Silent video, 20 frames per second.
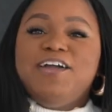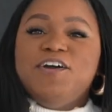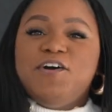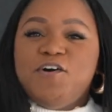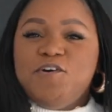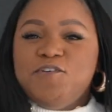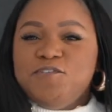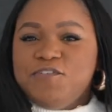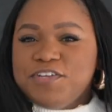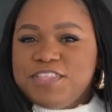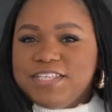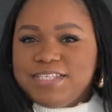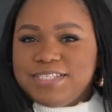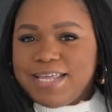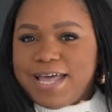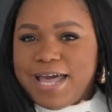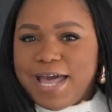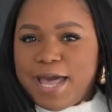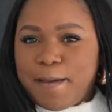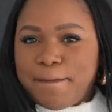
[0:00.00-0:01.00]
over the
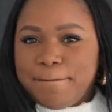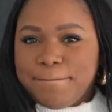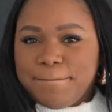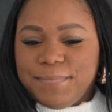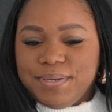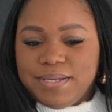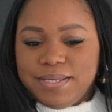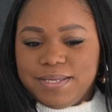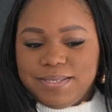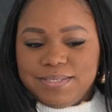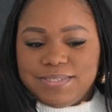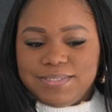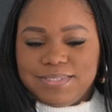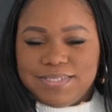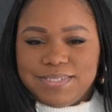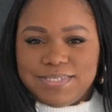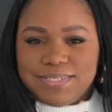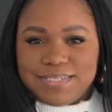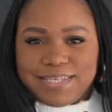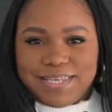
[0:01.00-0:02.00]
top, but
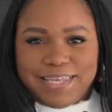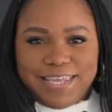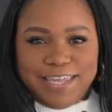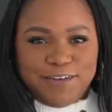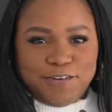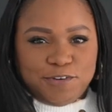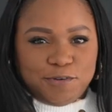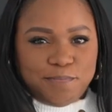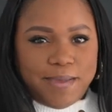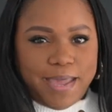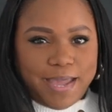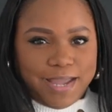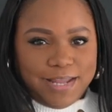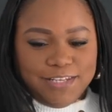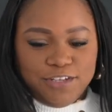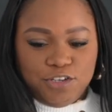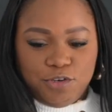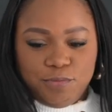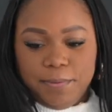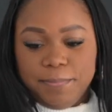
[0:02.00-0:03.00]
scaled back a
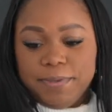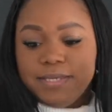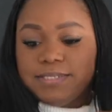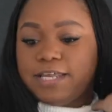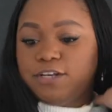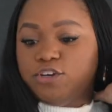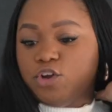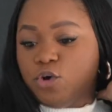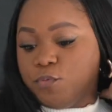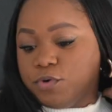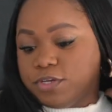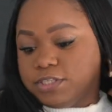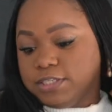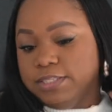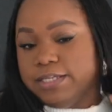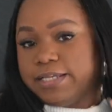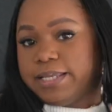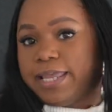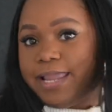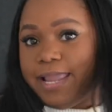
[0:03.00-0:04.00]
little bit because I don't want to
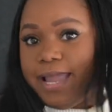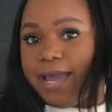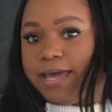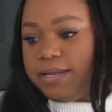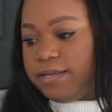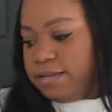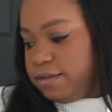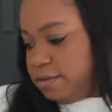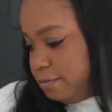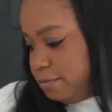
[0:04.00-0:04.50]
look chaotic.